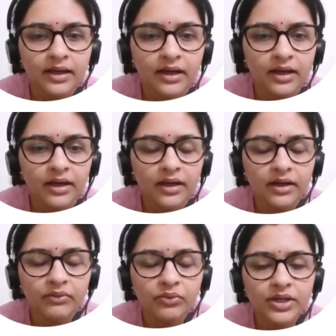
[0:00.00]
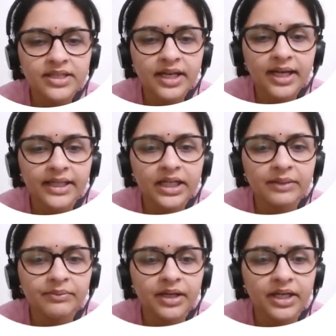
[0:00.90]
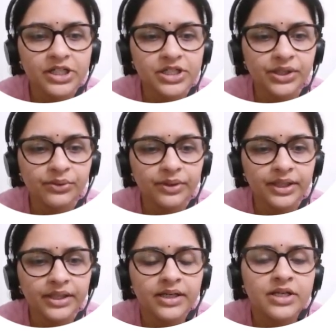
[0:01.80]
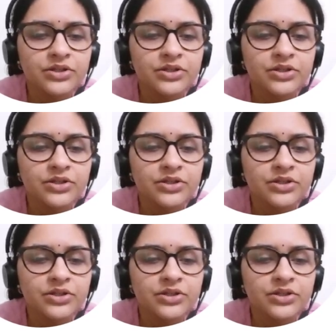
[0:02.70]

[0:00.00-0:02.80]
what is the Nayi Talim connection to it?